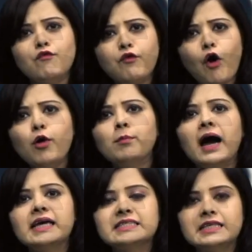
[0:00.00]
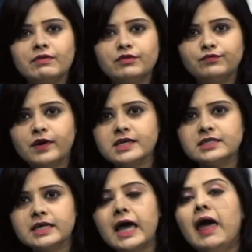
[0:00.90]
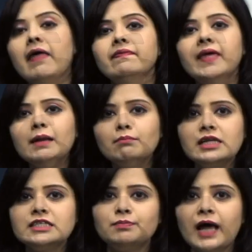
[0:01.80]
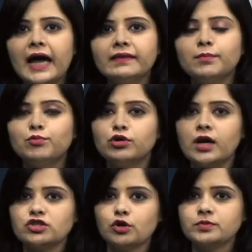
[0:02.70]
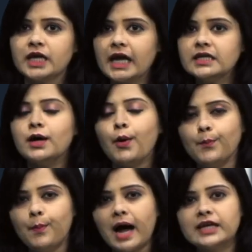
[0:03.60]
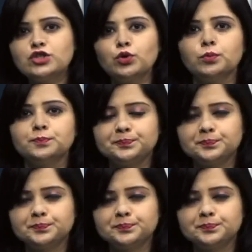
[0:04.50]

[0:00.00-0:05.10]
4 by 7 first and then multiply the product obtained by 2.